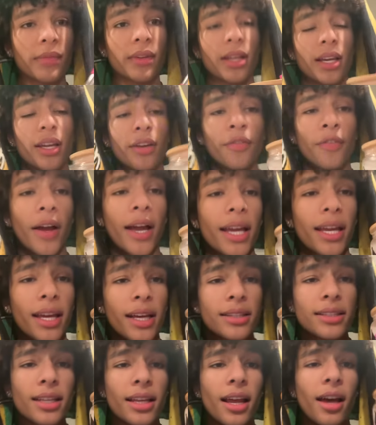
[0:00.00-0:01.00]
If I
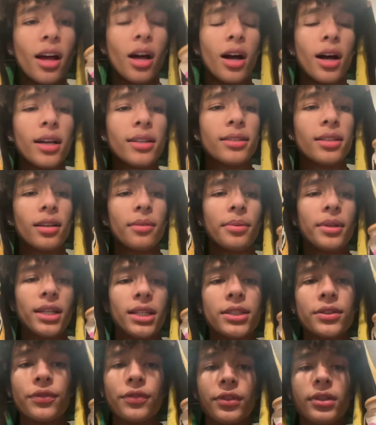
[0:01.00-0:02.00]
get to that hot tub and
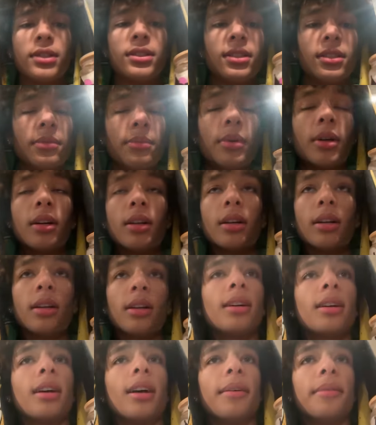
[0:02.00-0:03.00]
it's freezing, bro,
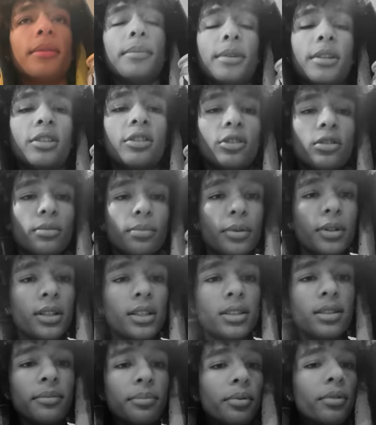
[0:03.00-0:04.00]
I'm gonna be super
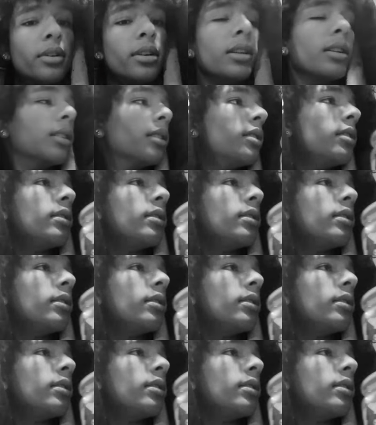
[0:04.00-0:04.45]
disappointed.